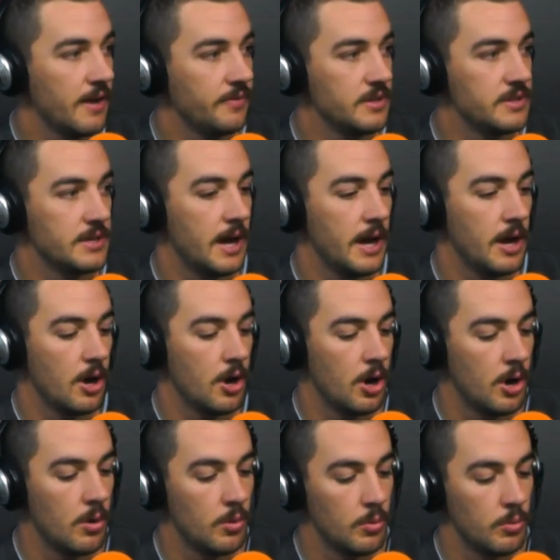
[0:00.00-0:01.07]
to say, oh,
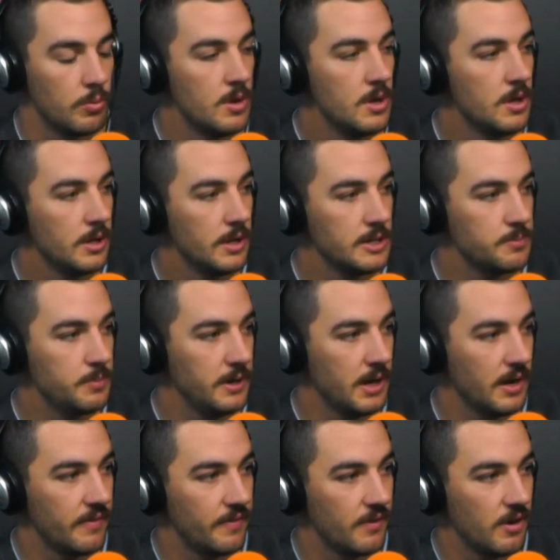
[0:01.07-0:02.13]
well, let's pick
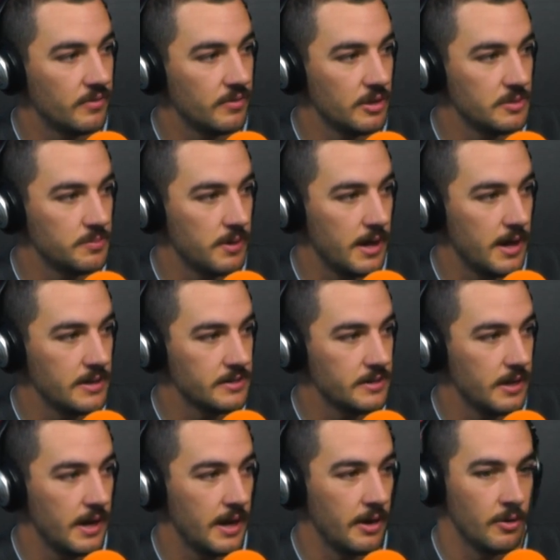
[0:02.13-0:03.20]
our five worst players
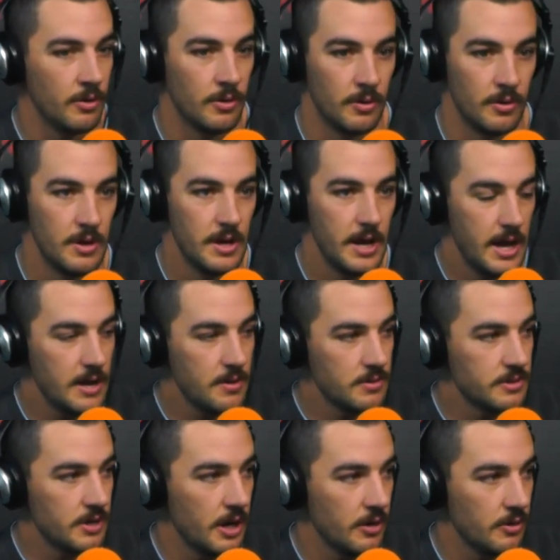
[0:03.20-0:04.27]
today, or he
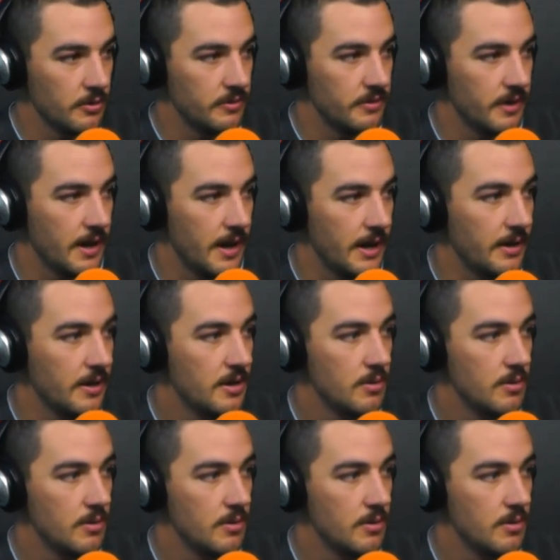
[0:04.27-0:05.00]
was no good today?